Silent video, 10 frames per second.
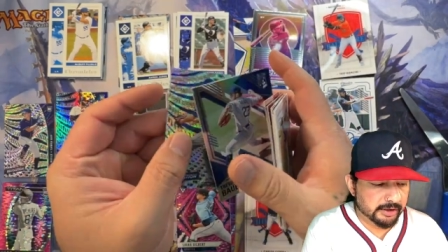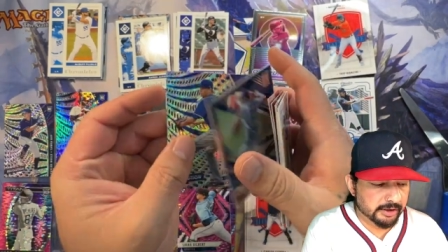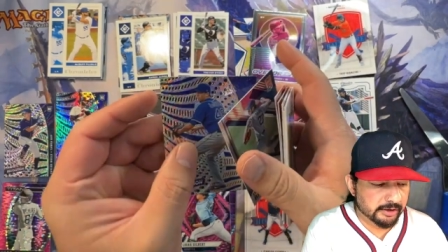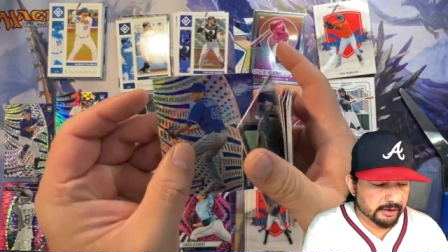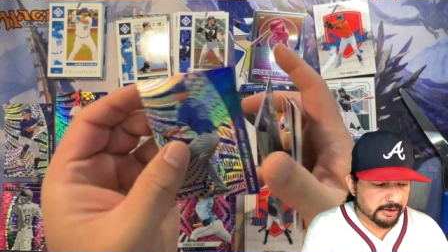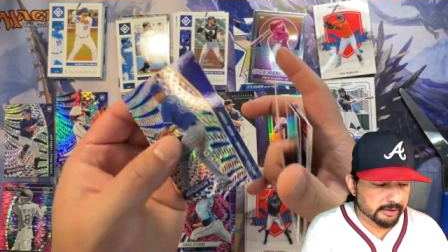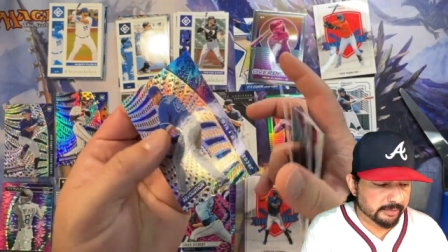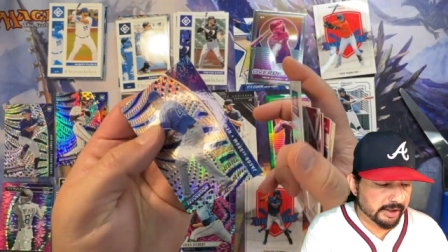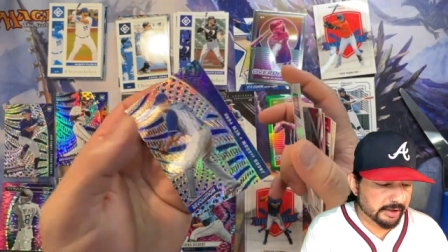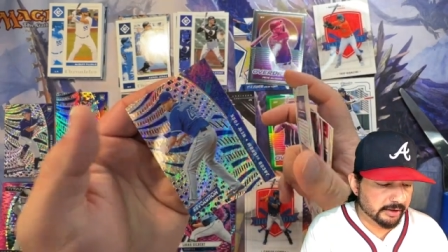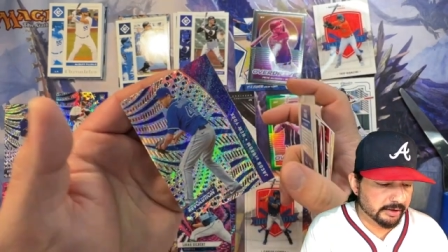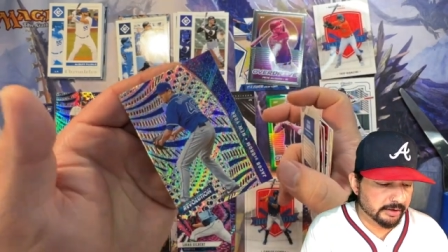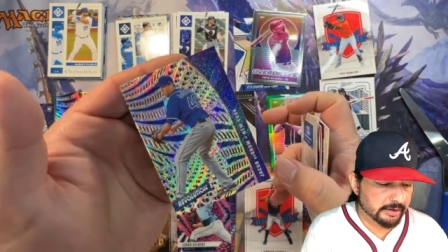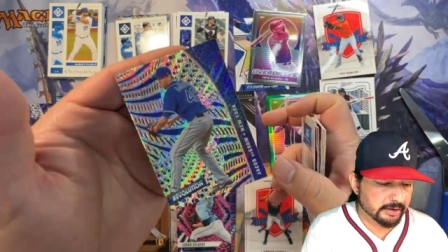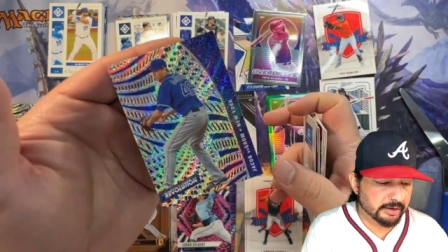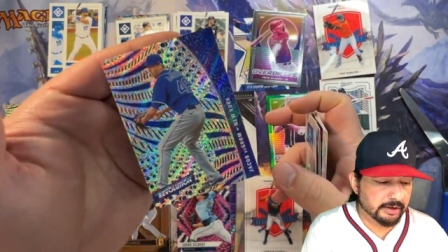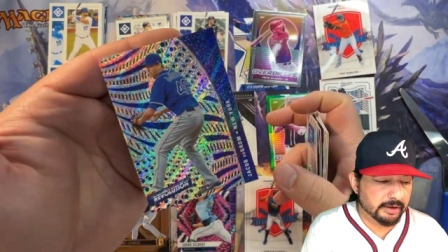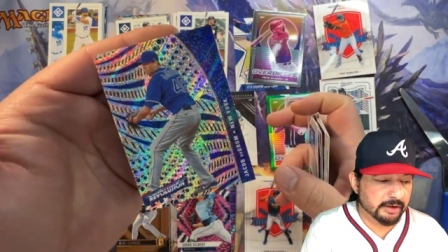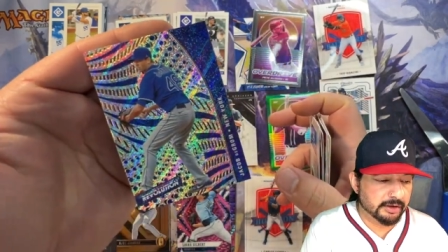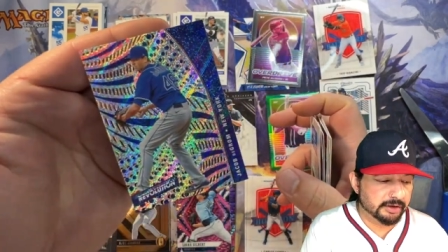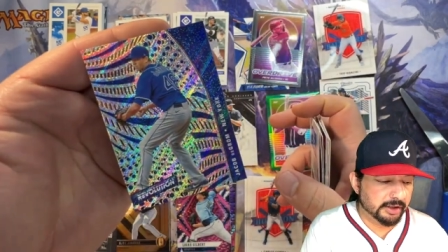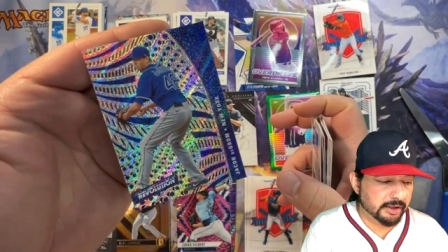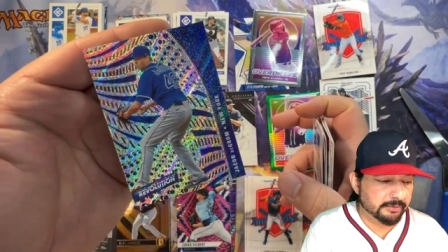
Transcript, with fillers: here in the pack Jacob